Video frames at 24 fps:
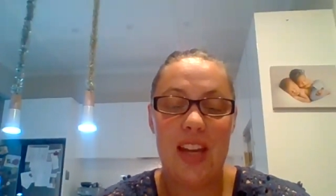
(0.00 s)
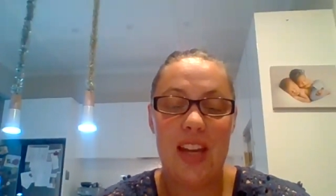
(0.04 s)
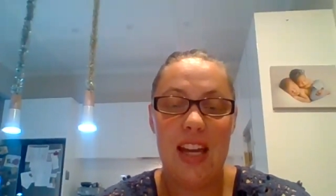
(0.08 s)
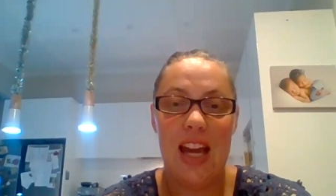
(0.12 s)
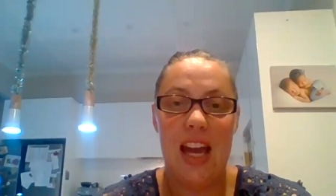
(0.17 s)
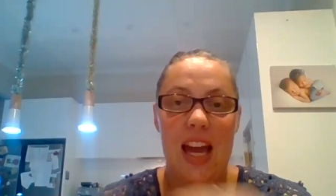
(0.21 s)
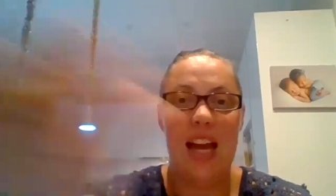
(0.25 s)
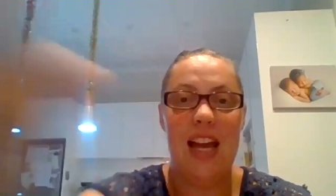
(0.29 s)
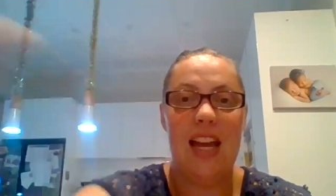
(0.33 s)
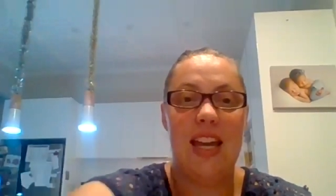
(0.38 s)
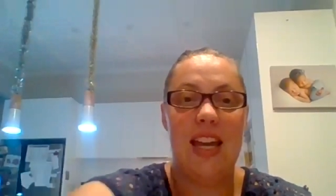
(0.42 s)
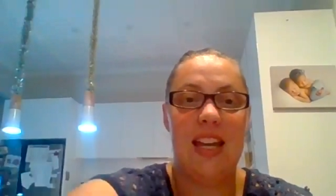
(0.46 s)

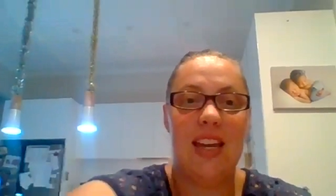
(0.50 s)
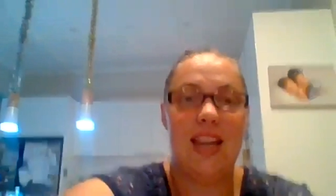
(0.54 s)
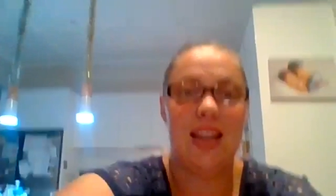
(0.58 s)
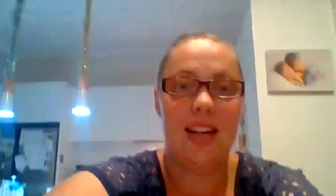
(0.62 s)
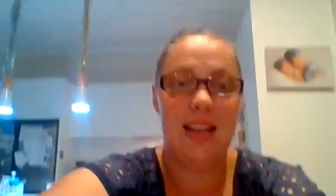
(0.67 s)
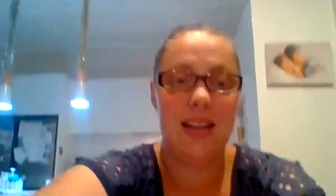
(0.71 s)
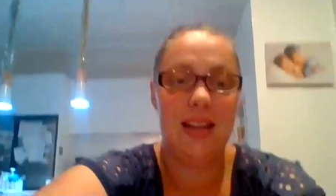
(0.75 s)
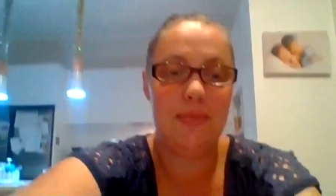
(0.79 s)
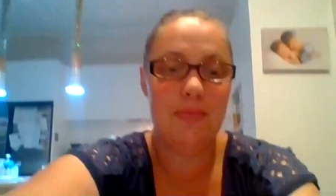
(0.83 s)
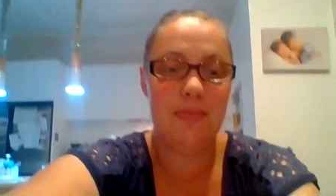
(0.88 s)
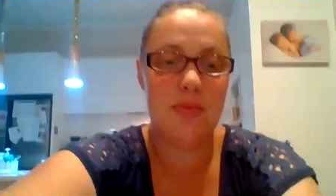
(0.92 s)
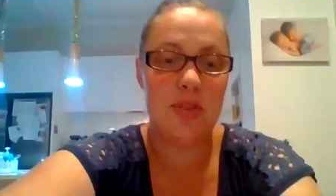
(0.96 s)
Hey,
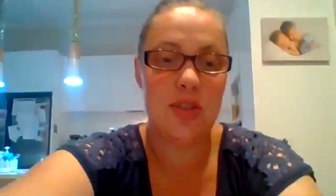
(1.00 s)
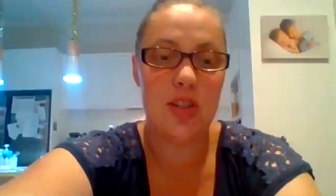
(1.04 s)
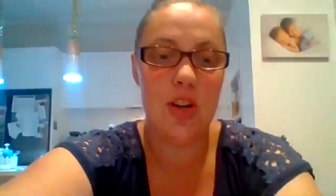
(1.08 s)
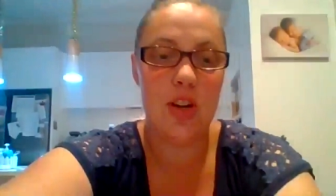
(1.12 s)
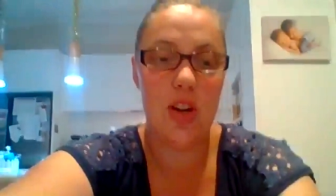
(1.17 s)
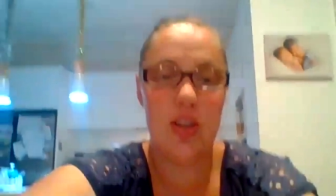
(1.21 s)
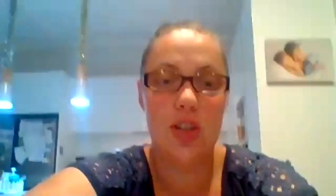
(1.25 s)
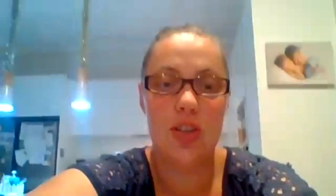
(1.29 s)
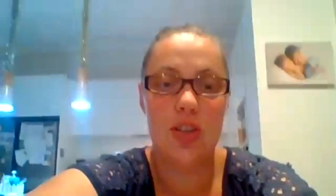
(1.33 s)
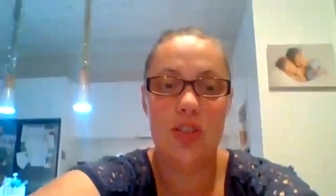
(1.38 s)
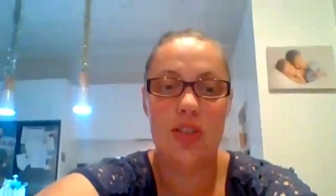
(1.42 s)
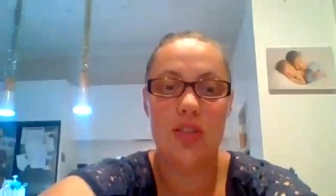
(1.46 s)

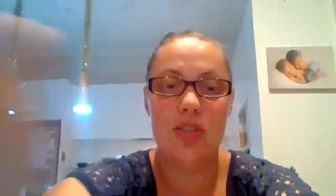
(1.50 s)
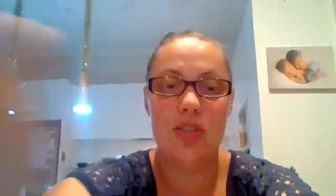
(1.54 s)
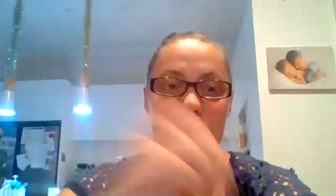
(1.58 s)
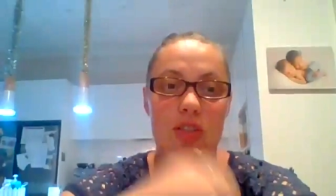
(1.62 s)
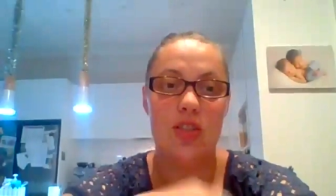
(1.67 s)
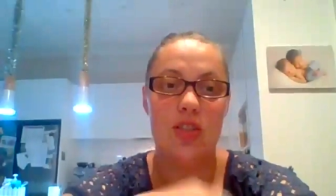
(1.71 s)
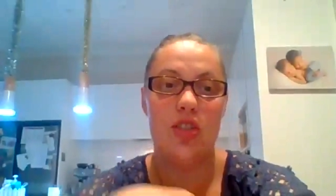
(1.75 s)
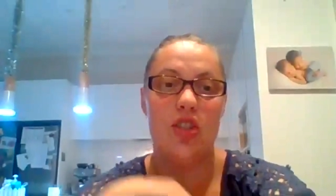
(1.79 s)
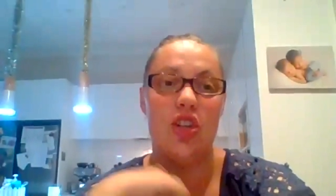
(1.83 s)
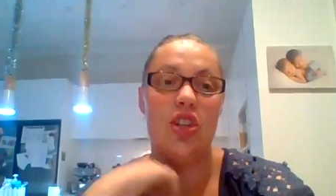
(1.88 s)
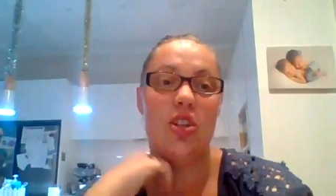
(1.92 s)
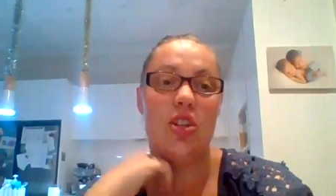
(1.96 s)
so
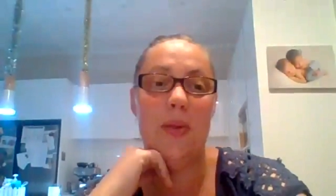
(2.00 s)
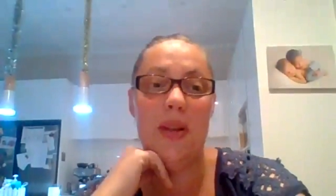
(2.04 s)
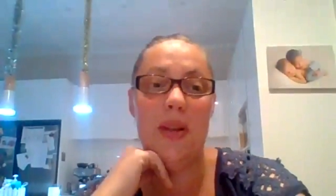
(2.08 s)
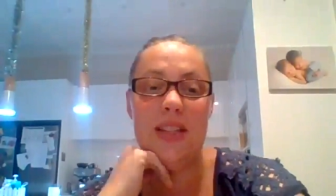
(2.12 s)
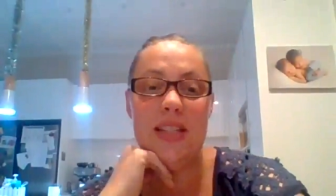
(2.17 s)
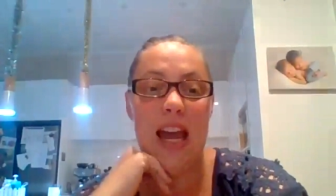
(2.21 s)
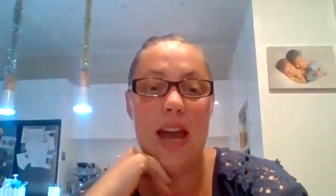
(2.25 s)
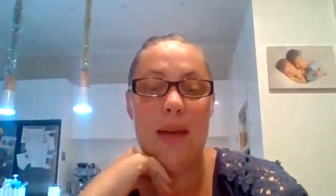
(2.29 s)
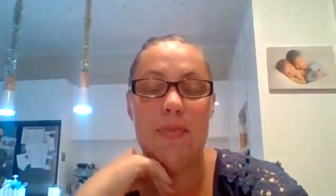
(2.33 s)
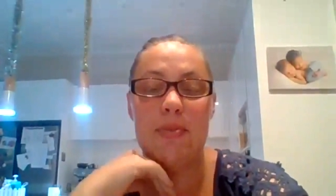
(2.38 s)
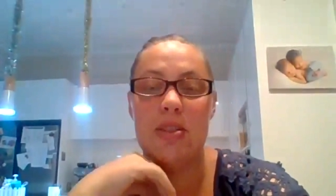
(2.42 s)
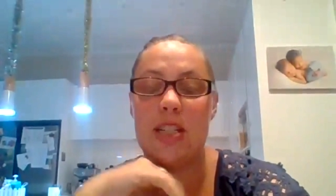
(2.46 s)
Juice Plus
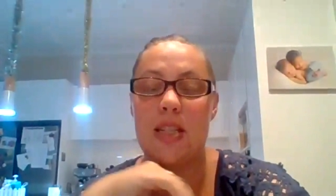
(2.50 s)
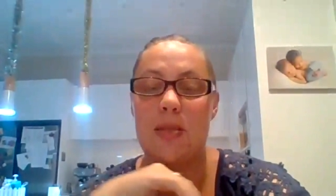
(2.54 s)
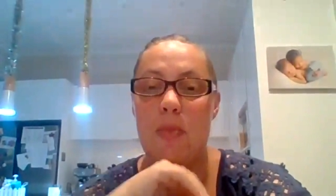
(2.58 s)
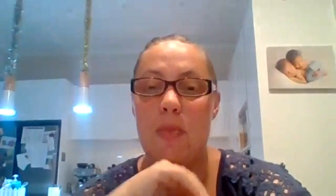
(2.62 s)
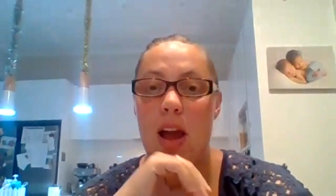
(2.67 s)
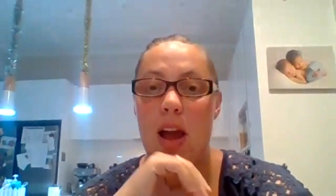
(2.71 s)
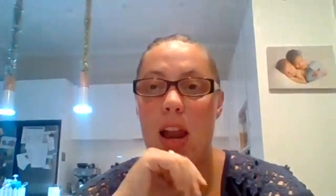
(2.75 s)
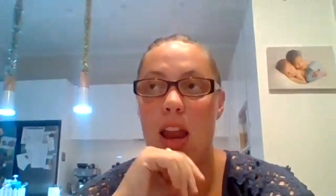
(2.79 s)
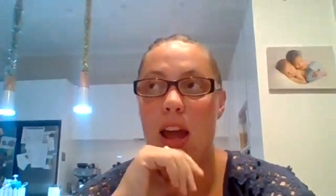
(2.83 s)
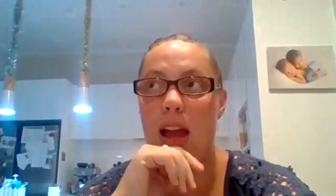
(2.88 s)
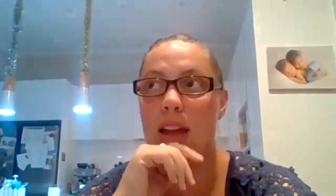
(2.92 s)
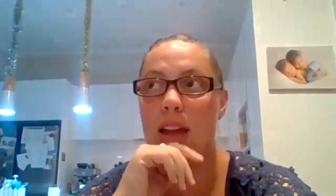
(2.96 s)
came into
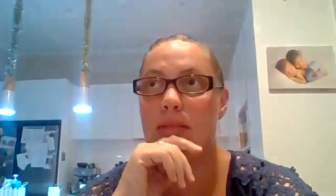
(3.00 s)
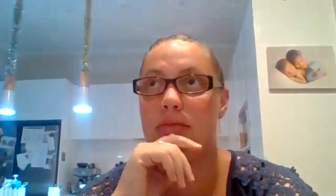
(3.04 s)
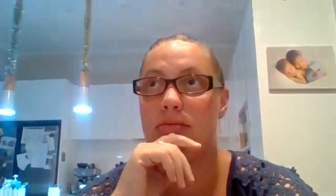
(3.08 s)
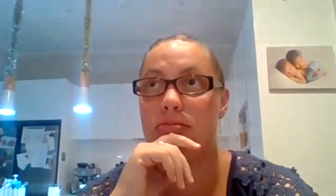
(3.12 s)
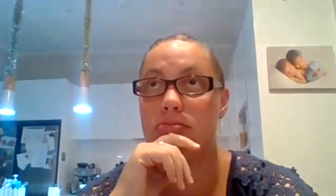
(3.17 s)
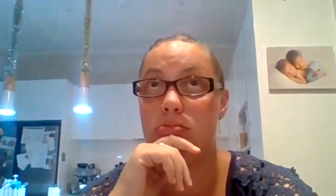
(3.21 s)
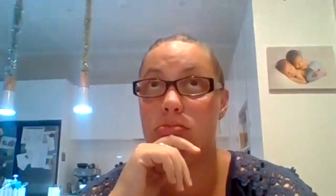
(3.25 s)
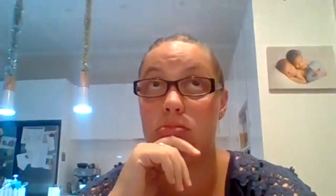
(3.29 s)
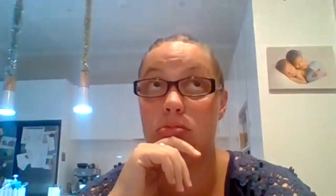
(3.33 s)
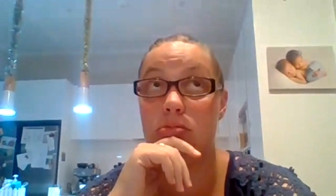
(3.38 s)
my life